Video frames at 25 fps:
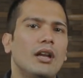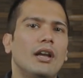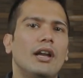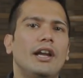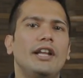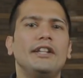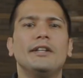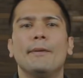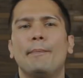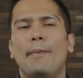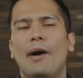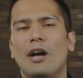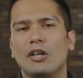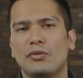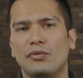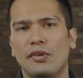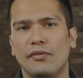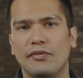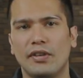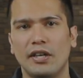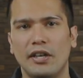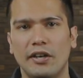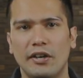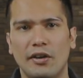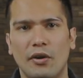in the past,
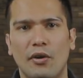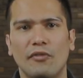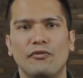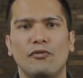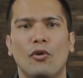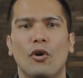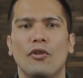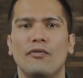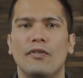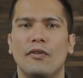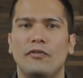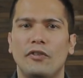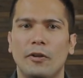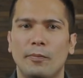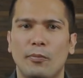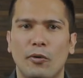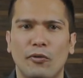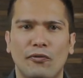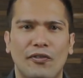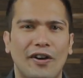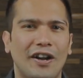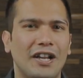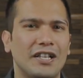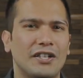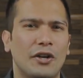we've created around 450
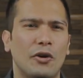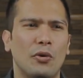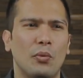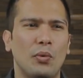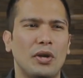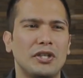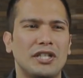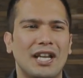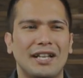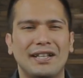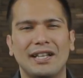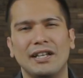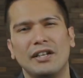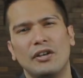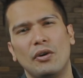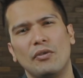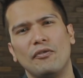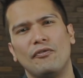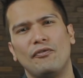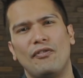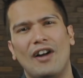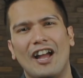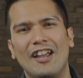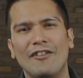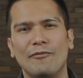profiles, out of which I think
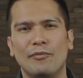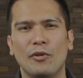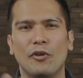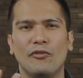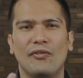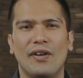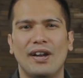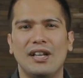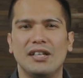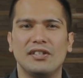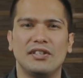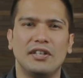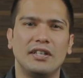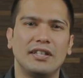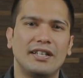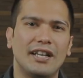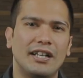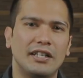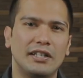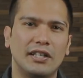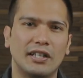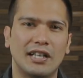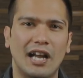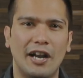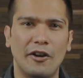around 5 profiles didn't
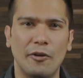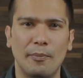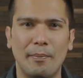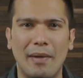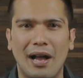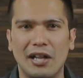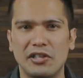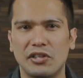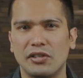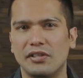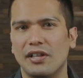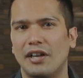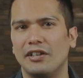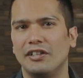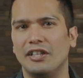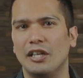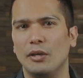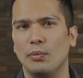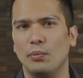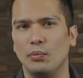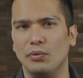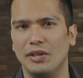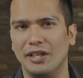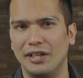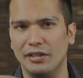get the kind of matches that
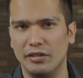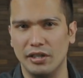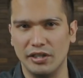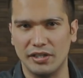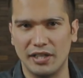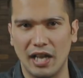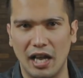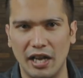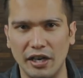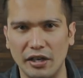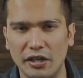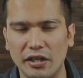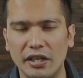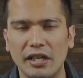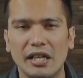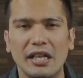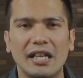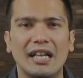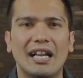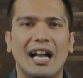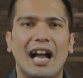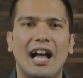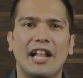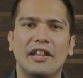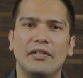they desired.
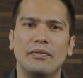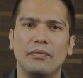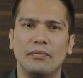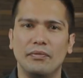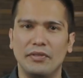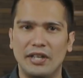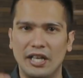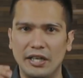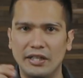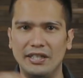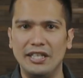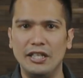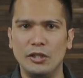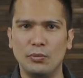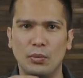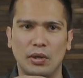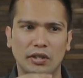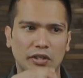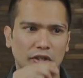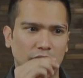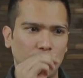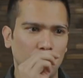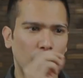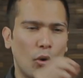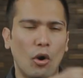And these were
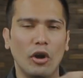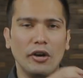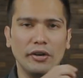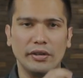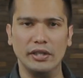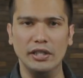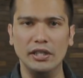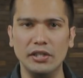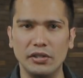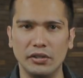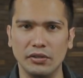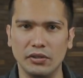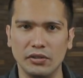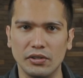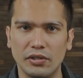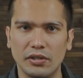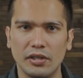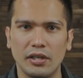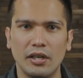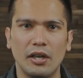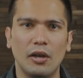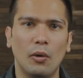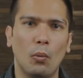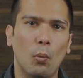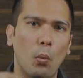the small reasons
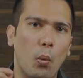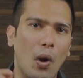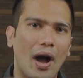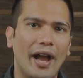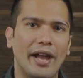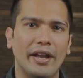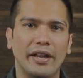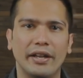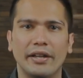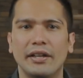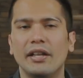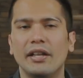why.